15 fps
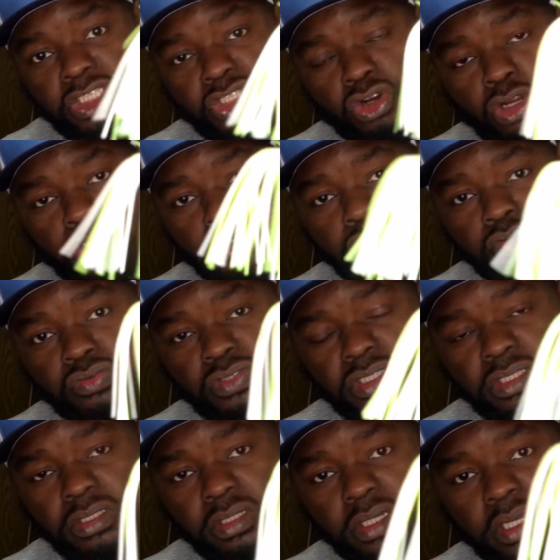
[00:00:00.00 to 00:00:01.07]
chartreuse
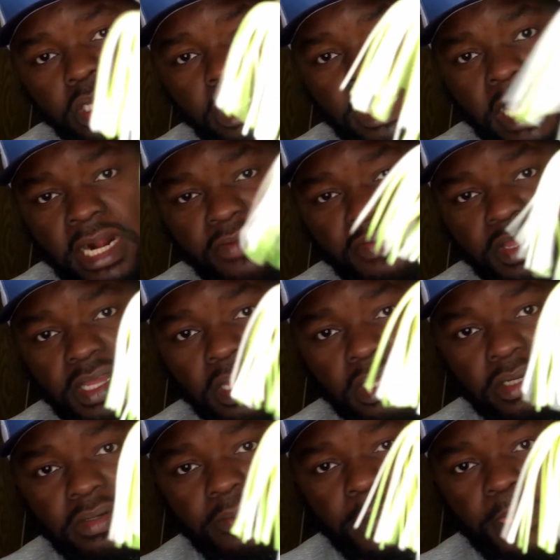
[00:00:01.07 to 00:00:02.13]
kind of a color.